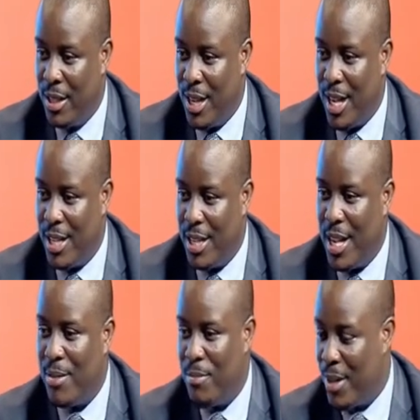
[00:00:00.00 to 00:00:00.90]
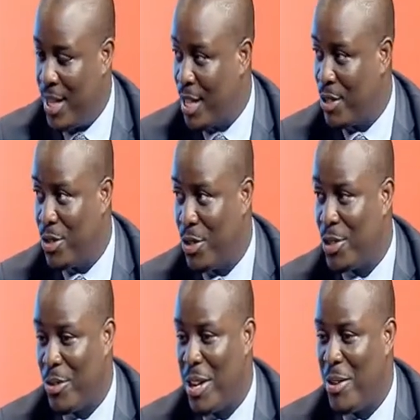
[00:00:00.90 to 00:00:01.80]
And there are various
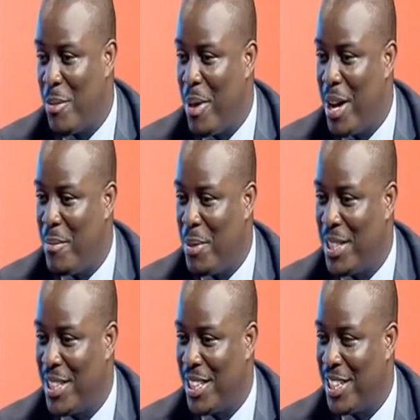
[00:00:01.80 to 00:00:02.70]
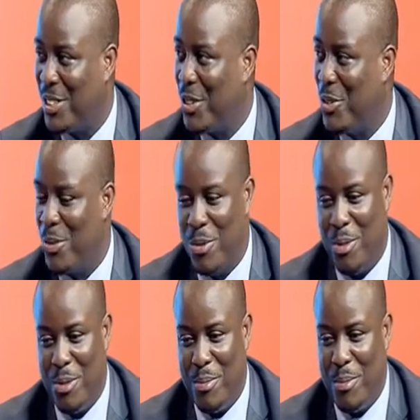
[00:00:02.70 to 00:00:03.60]
reasons why you buy a policy. So you
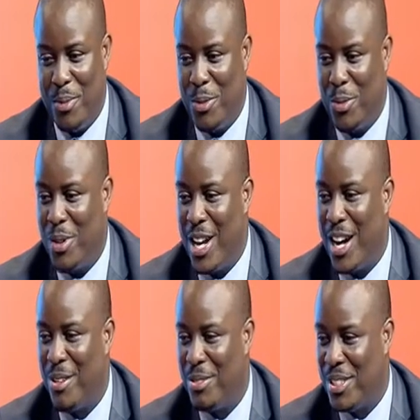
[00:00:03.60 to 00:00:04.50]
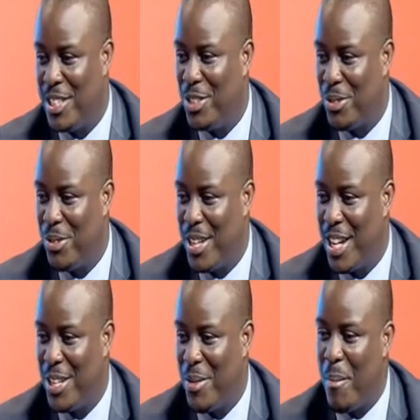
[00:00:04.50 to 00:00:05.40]
could have 3 children
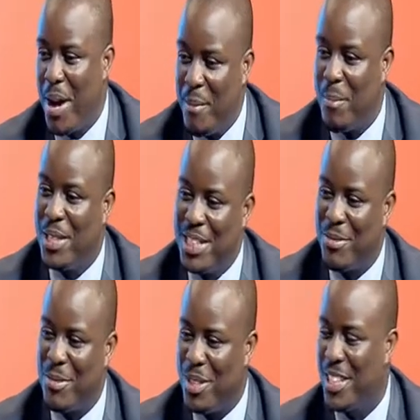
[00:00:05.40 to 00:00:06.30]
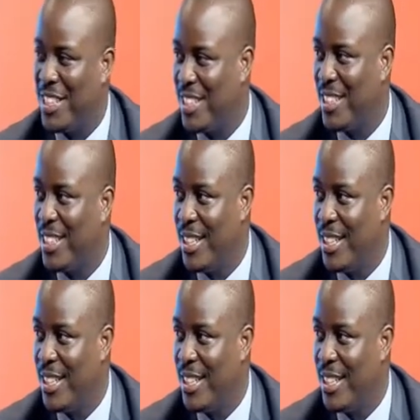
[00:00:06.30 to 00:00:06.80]
and you buy a policy for each.